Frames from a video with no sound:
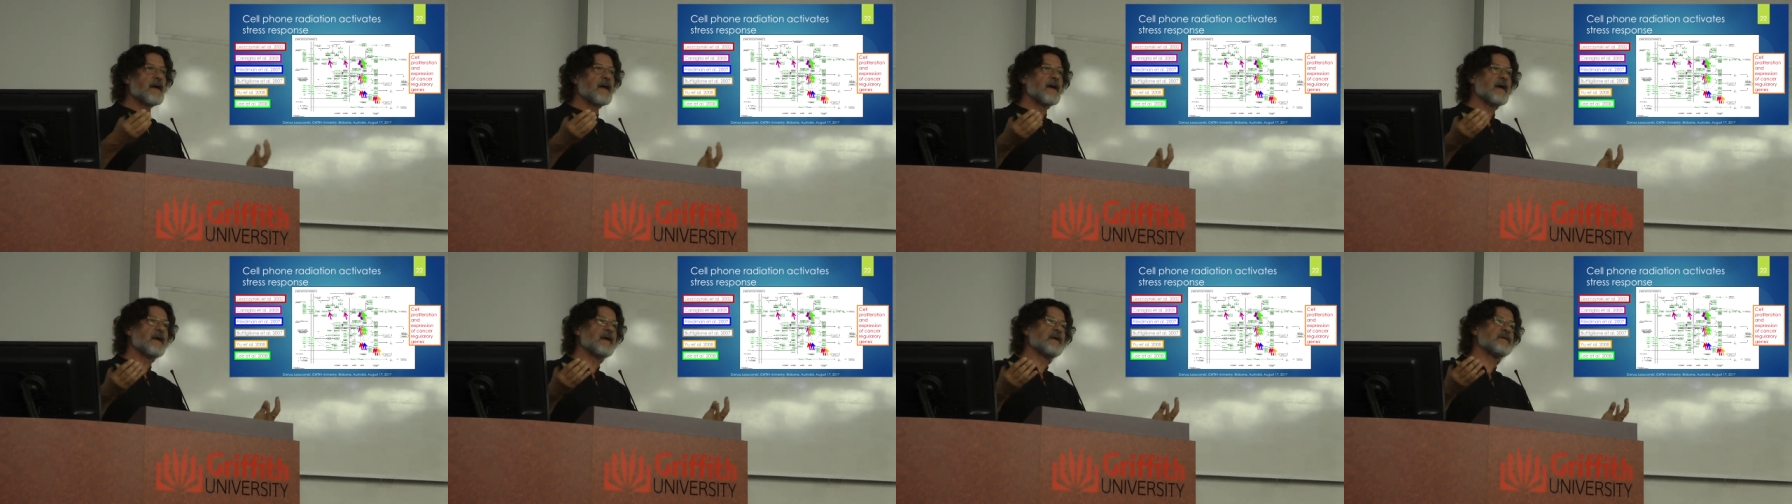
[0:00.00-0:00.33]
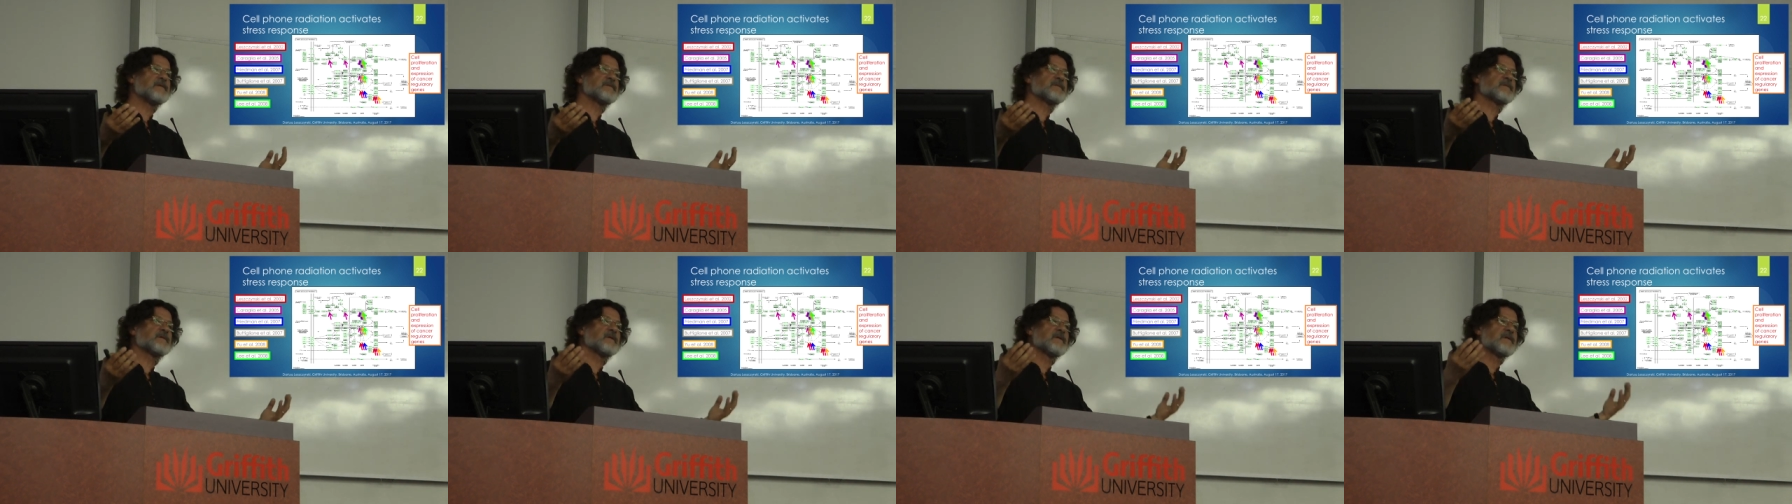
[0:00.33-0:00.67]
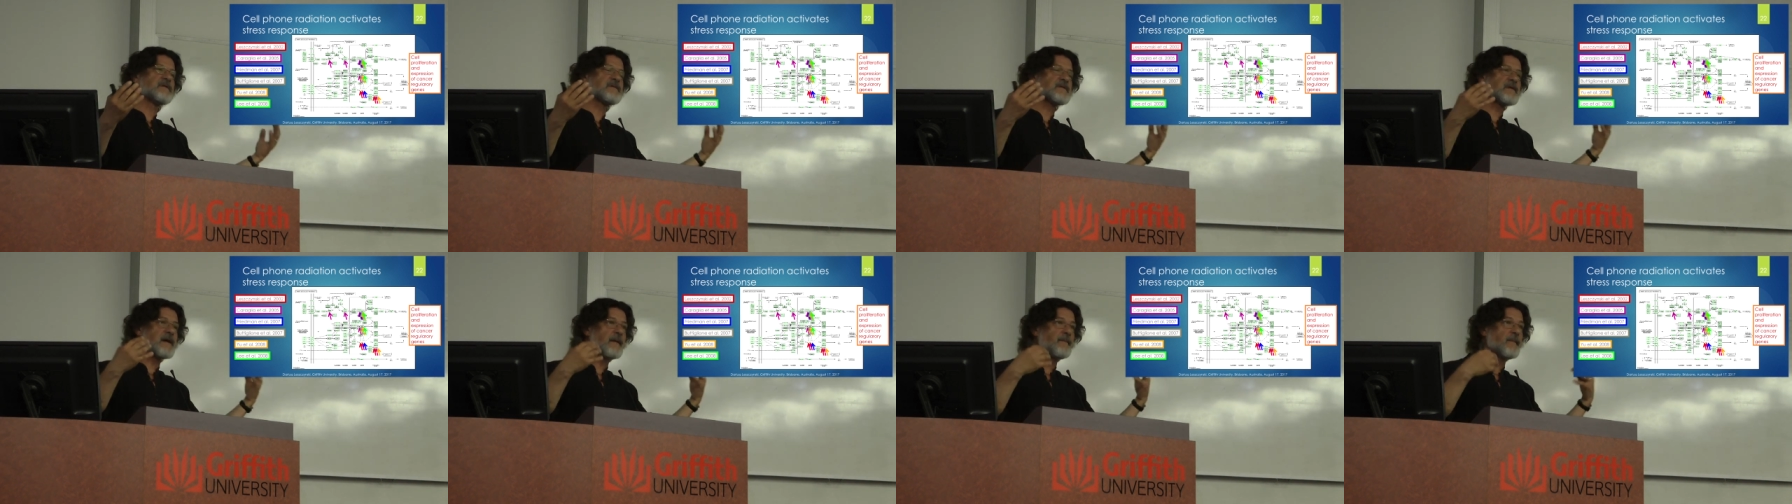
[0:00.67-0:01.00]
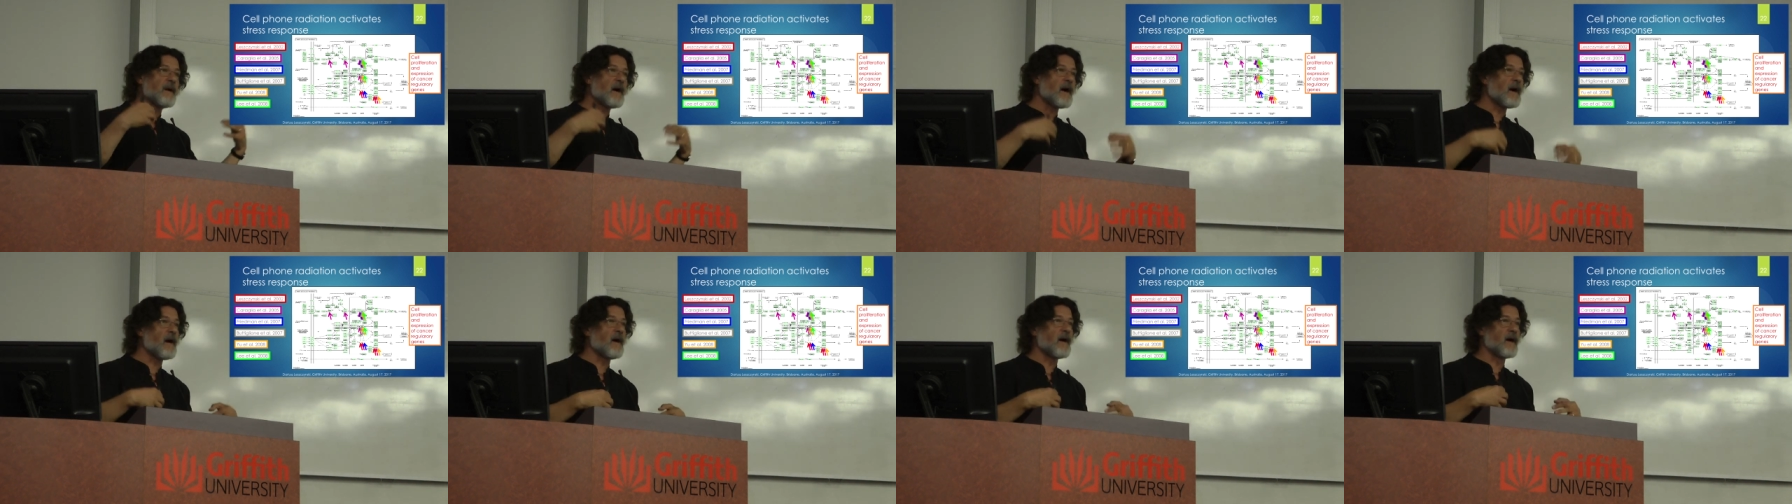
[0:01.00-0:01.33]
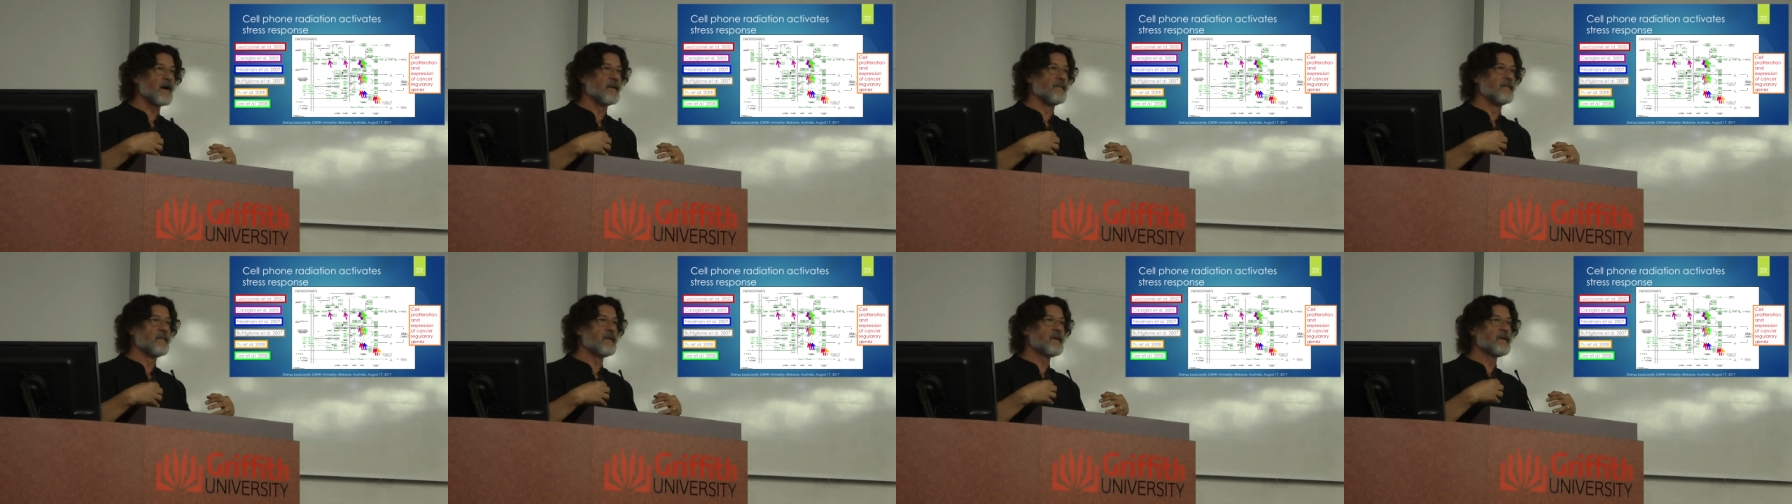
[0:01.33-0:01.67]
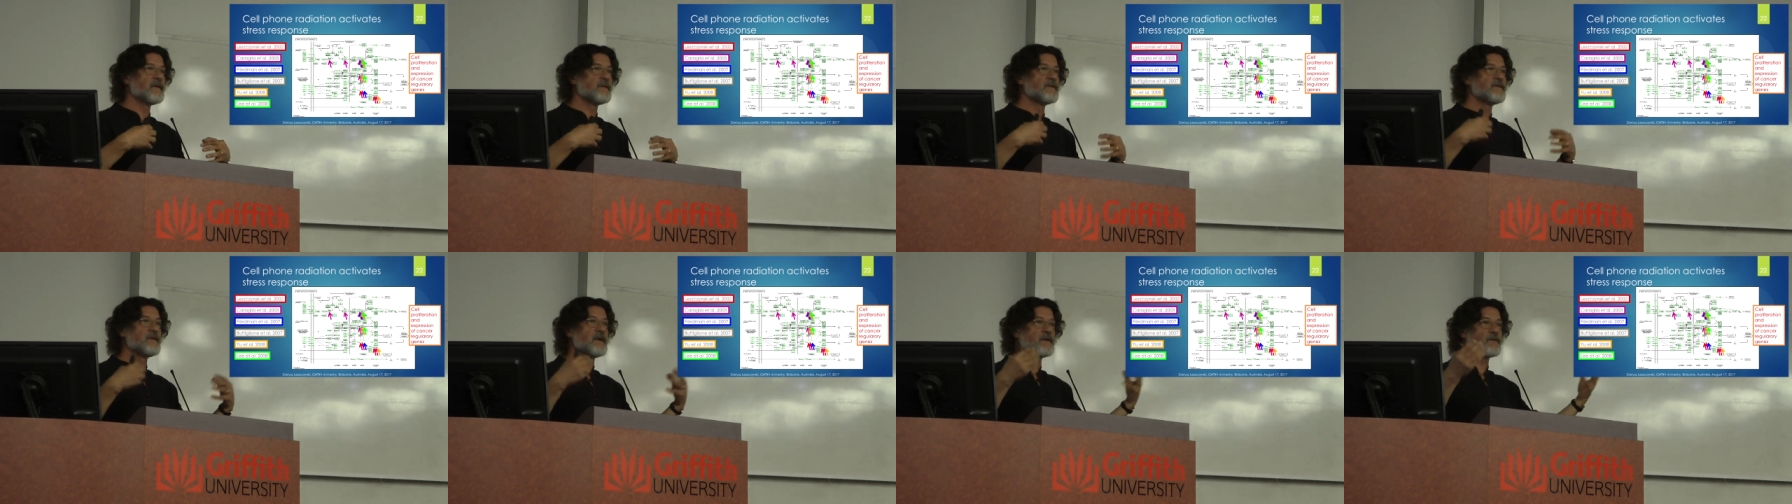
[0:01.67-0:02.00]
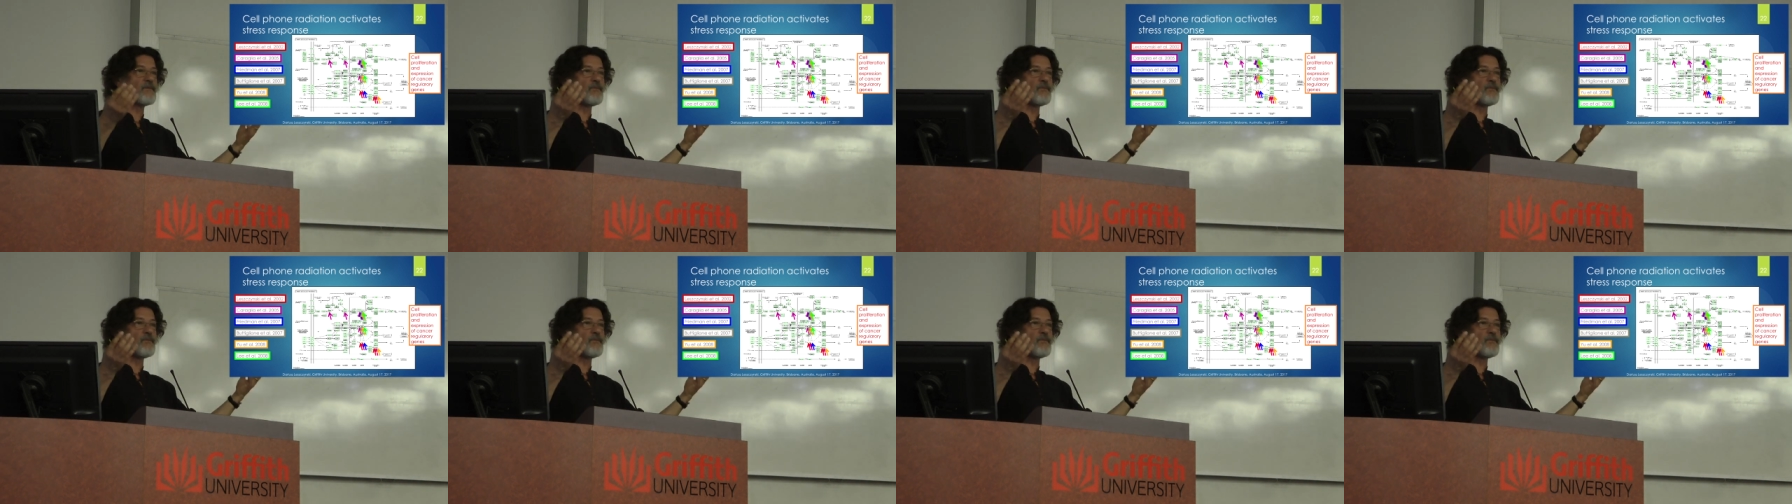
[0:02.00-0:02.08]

against some harm